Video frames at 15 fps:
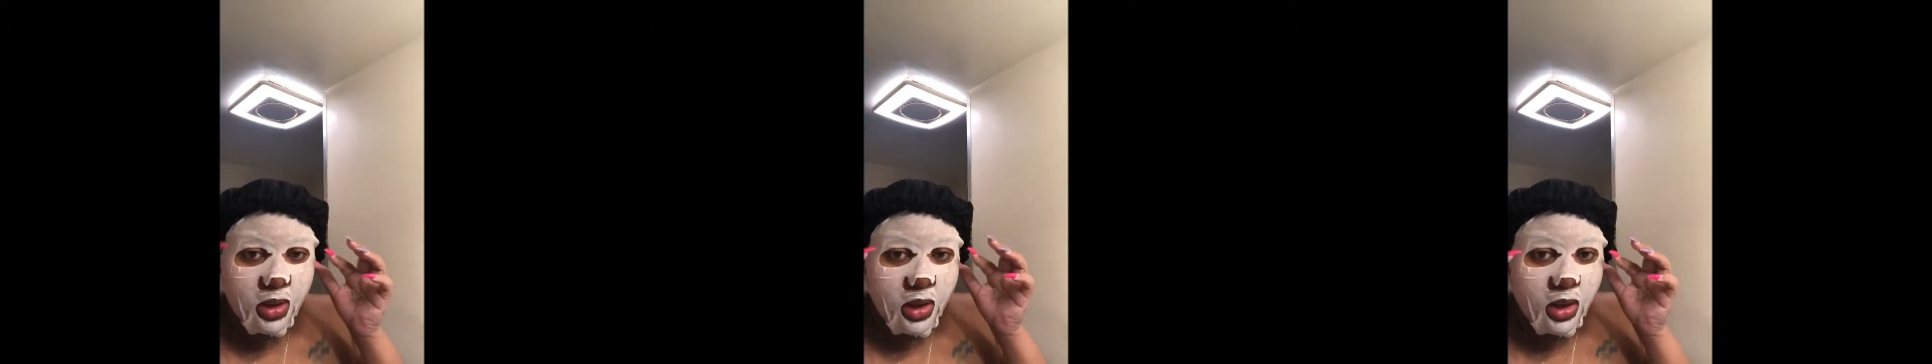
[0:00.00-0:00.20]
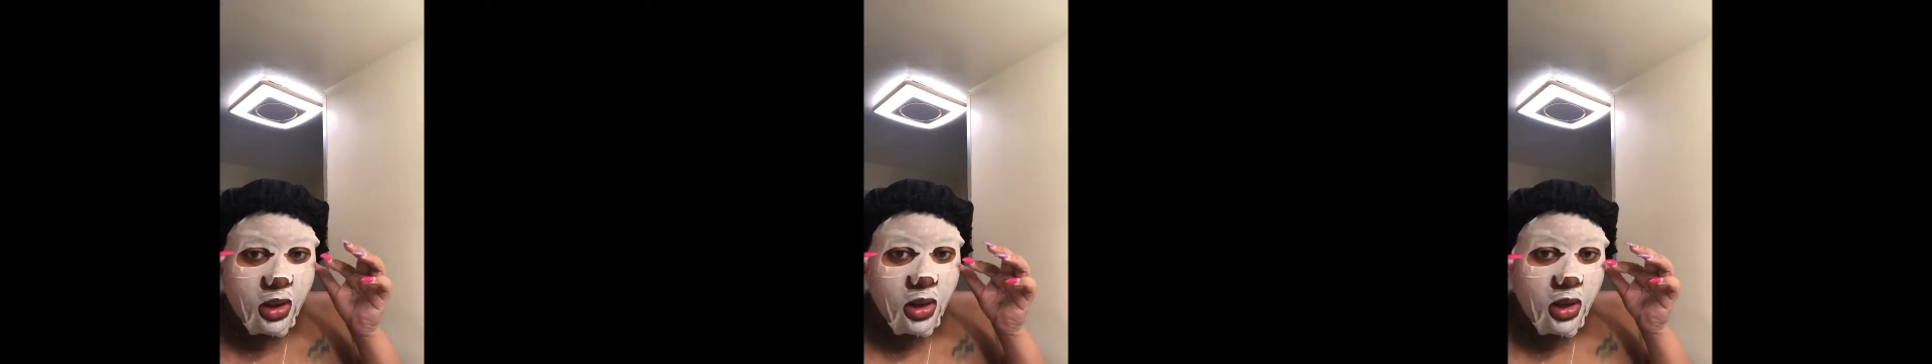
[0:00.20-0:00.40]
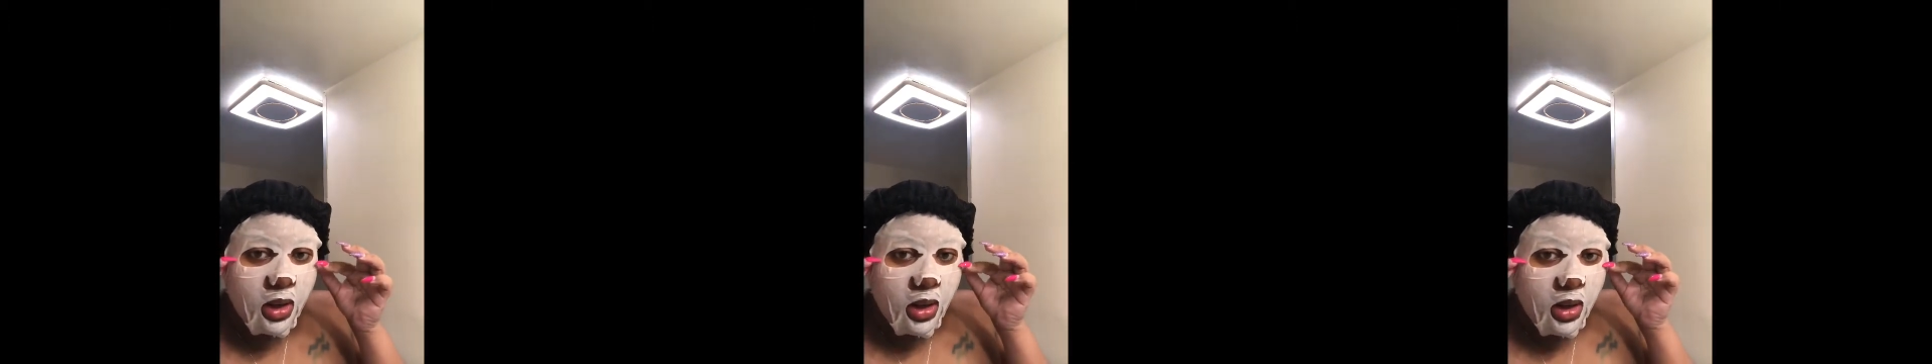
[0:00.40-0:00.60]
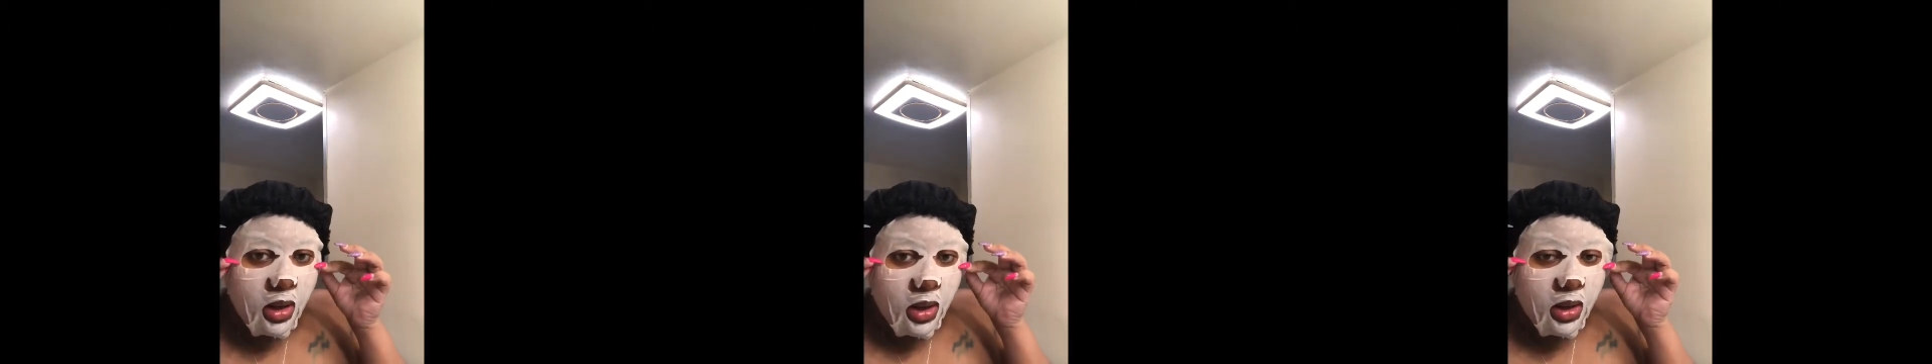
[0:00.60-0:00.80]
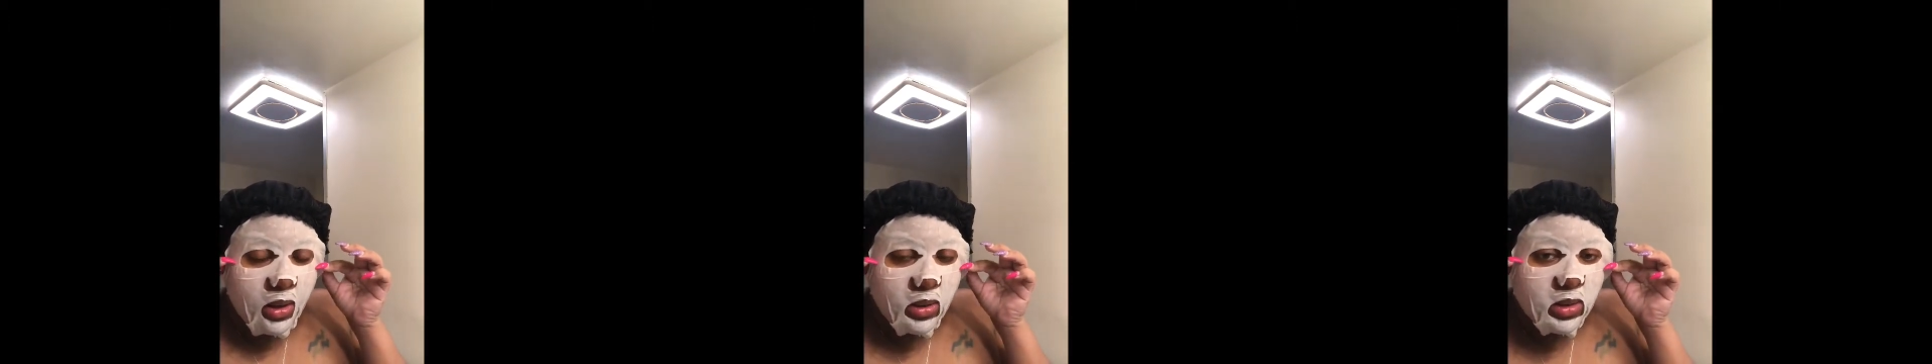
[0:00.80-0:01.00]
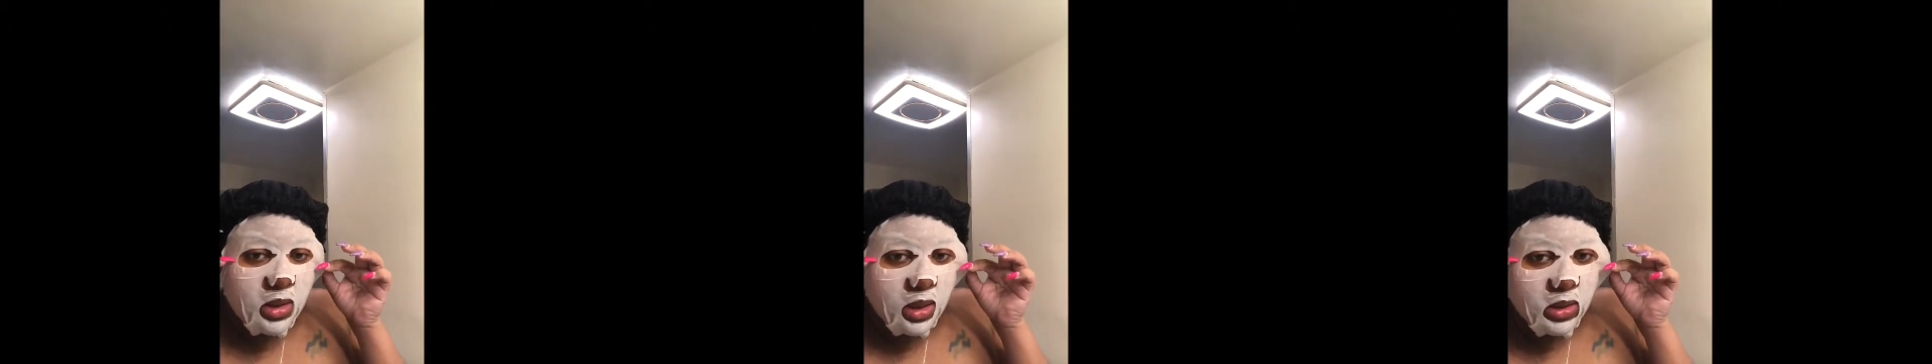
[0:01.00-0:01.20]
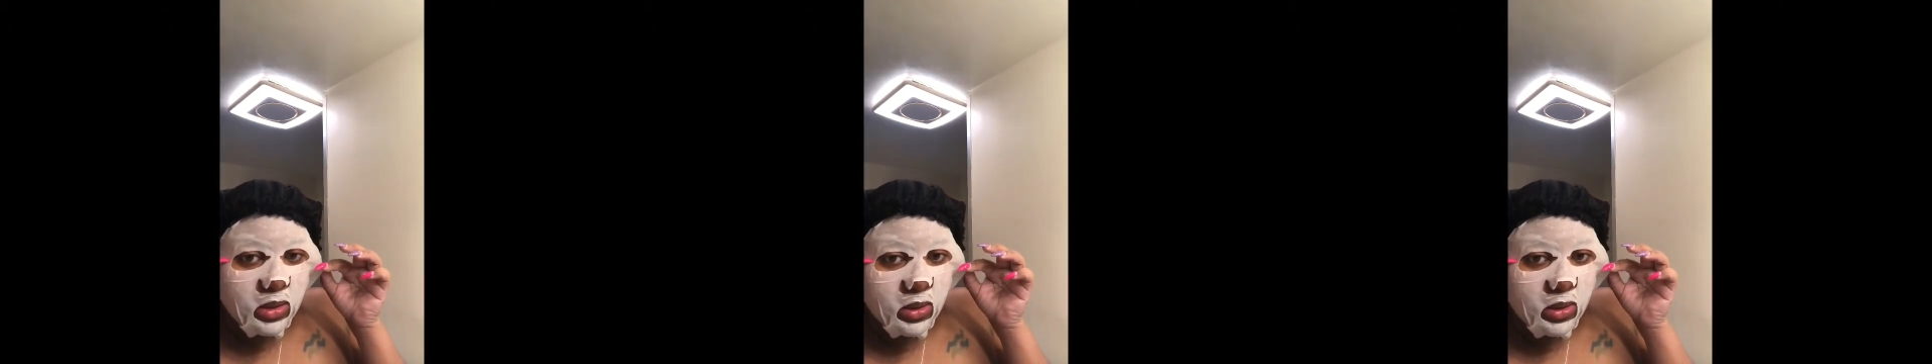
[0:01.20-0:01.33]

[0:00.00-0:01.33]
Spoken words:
It was like